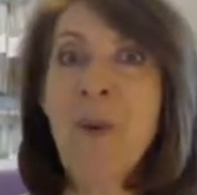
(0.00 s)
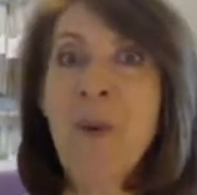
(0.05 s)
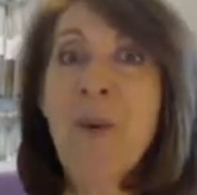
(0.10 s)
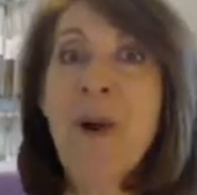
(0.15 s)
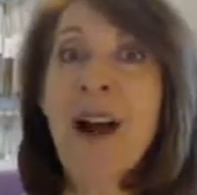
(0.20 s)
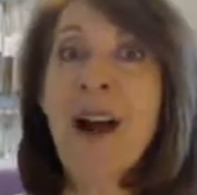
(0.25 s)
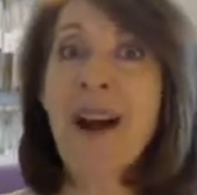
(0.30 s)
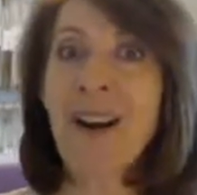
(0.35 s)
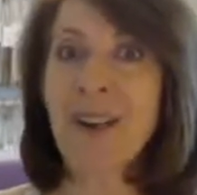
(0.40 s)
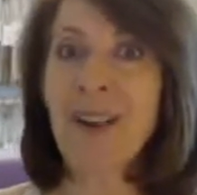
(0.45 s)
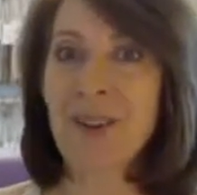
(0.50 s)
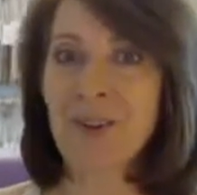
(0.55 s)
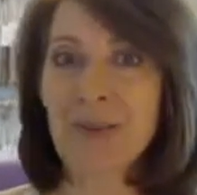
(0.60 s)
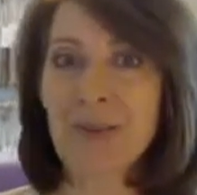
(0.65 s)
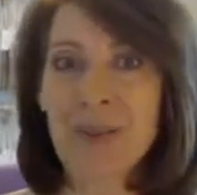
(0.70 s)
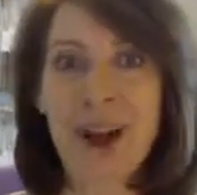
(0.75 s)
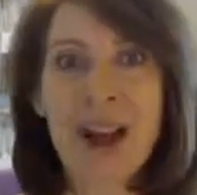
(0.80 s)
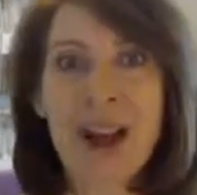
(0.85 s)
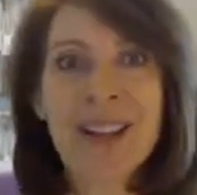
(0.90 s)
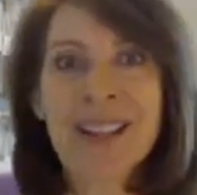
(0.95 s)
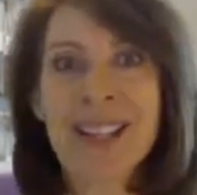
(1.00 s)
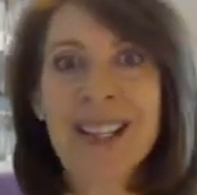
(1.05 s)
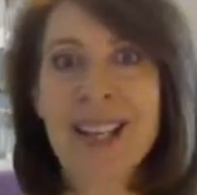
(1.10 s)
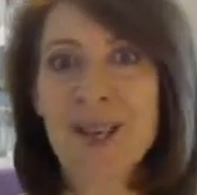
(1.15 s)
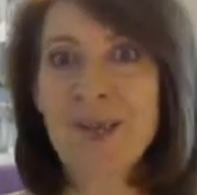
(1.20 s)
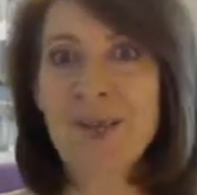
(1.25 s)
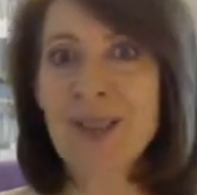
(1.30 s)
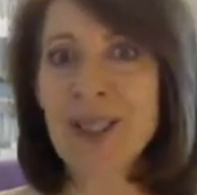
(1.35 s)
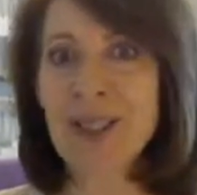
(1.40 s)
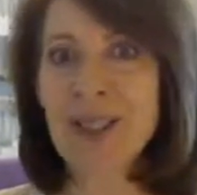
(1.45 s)
Well,
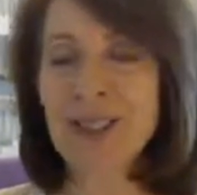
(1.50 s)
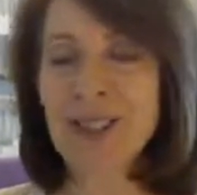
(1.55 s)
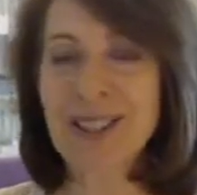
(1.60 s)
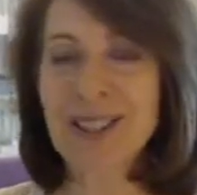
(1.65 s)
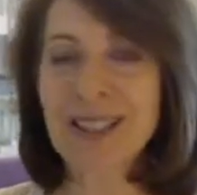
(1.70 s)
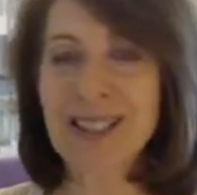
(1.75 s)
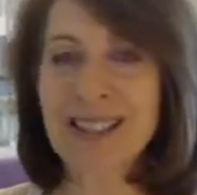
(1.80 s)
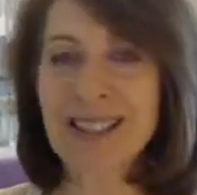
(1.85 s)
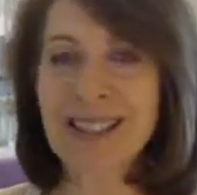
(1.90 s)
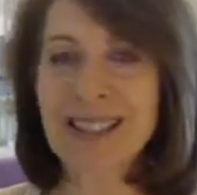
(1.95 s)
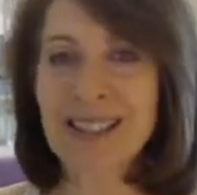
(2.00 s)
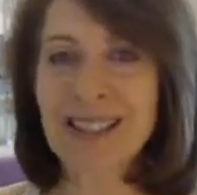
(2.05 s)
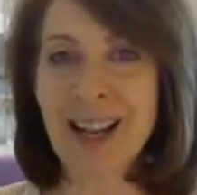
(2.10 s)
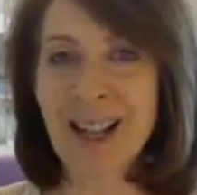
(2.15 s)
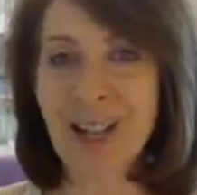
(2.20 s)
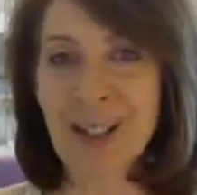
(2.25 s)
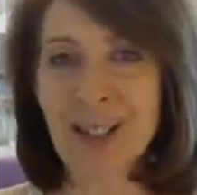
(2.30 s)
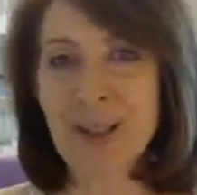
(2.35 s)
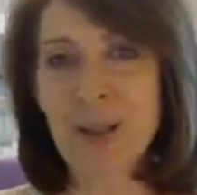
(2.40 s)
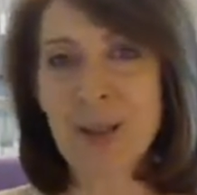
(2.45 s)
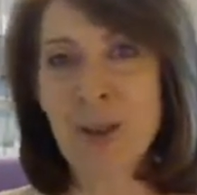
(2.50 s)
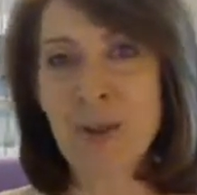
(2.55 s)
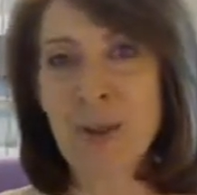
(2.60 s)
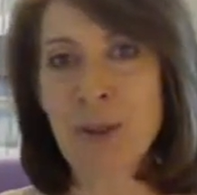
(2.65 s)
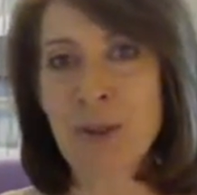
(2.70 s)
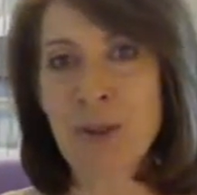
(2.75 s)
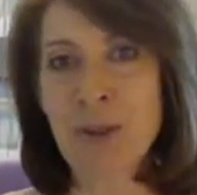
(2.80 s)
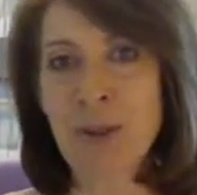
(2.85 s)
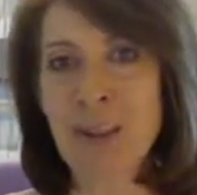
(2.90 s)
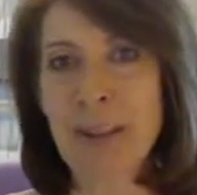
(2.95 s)
finally, we start to see design
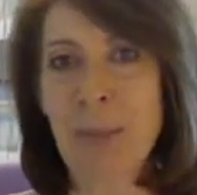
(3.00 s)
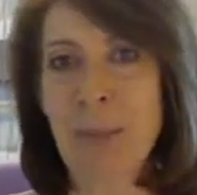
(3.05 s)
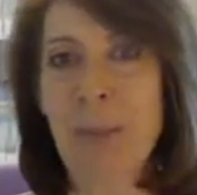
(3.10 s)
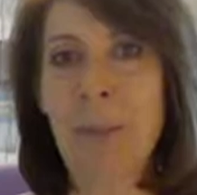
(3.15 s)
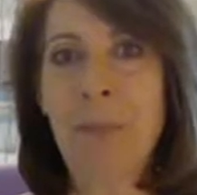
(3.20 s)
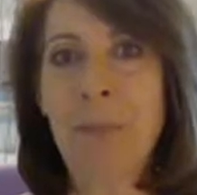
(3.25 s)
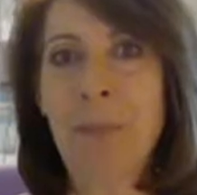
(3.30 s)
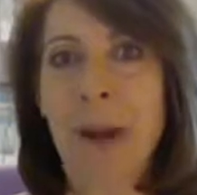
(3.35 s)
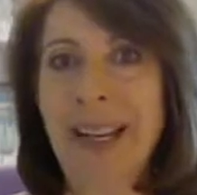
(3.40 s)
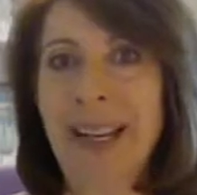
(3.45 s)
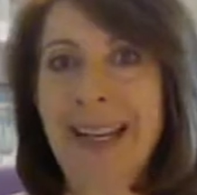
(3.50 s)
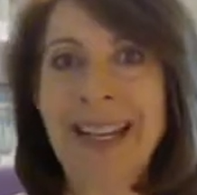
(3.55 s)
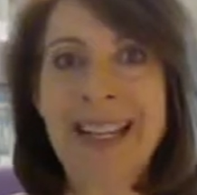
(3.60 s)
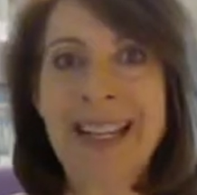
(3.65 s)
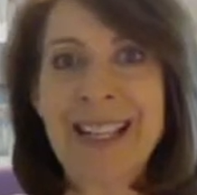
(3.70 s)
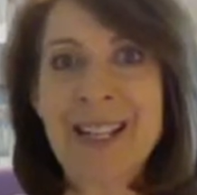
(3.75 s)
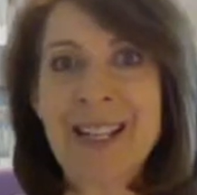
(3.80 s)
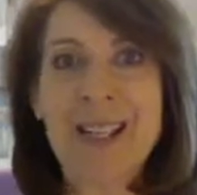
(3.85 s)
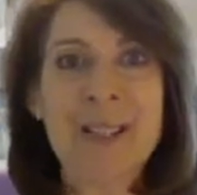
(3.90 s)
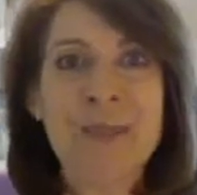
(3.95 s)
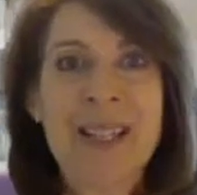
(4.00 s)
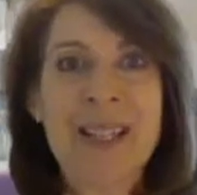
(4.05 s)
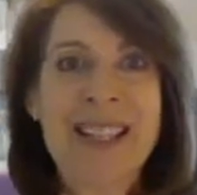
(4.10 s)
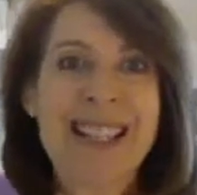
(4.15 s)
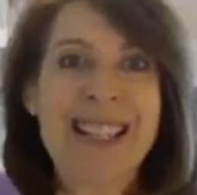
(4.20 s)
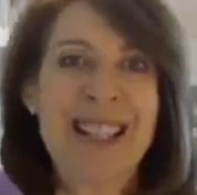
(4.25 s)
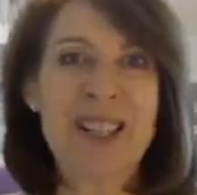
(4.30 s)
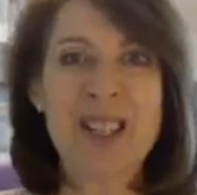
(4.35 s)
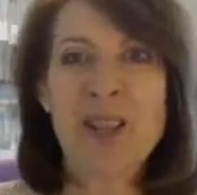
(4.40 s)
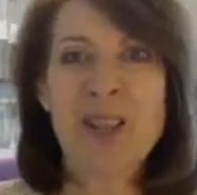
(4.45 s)
consumers really biting into it
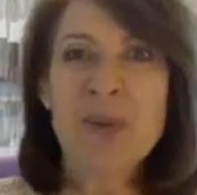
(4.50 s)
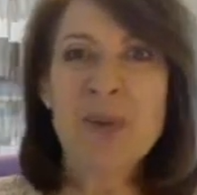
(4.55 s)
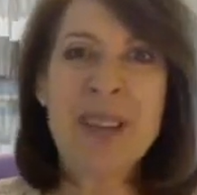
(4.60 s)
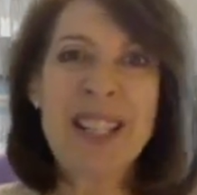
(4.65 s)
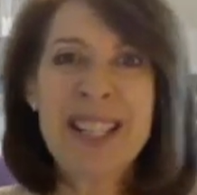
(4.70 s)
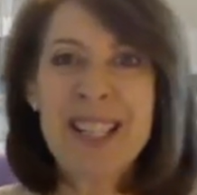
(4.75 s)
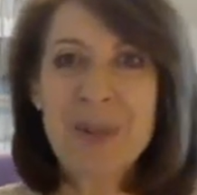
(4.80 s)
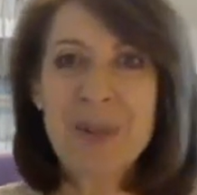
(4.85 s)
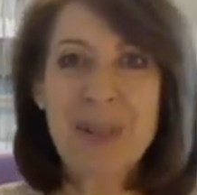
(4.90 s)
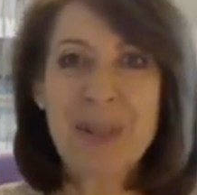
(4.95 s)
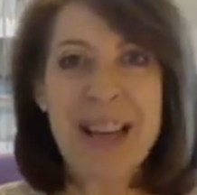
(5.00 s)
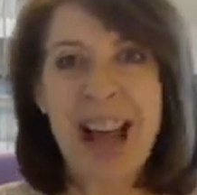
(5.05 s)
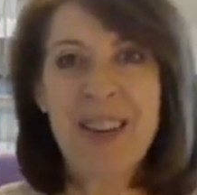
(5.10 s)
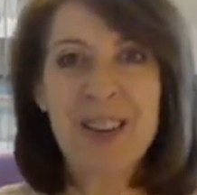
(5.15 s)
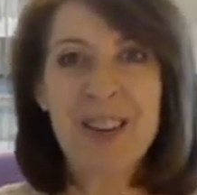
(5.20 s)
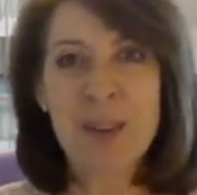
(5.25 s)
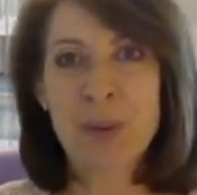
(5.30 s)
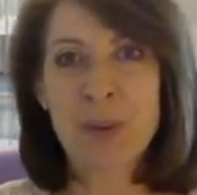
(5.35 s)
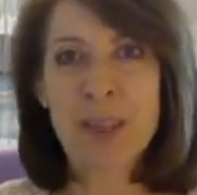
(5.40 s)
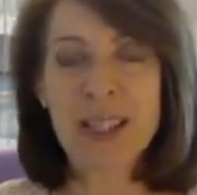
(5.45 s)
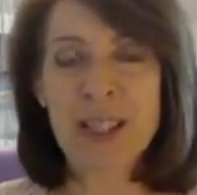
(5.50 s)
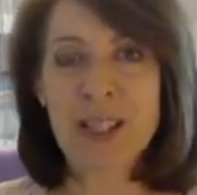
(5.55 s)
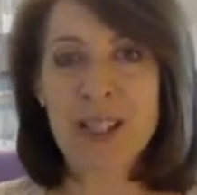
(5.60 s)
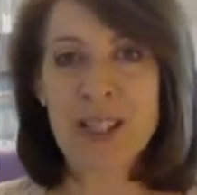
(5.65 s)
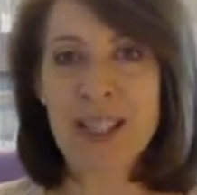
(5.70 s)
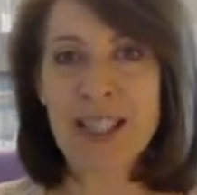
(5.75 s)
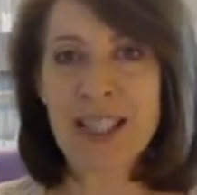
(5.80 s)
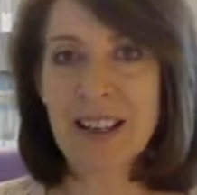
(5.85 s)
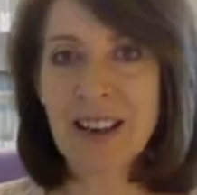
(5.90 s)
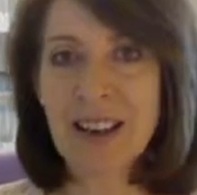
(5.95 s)
and chewing into it and having a really
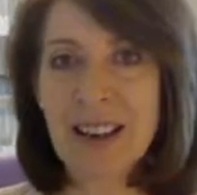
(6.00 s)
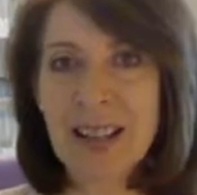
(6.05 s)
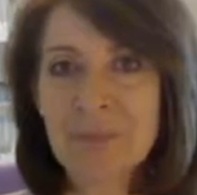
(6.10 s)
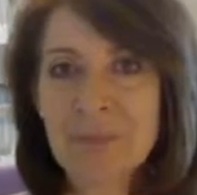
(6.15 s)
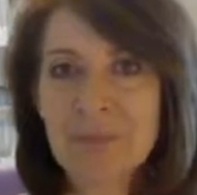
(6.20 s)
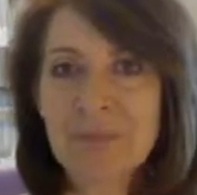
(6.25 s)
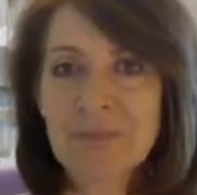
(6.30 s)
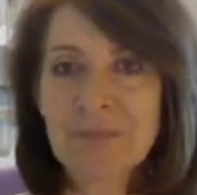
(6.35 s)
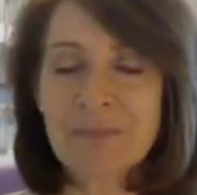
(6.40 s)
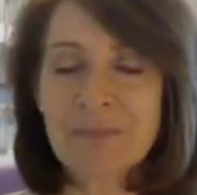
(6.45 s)
good time.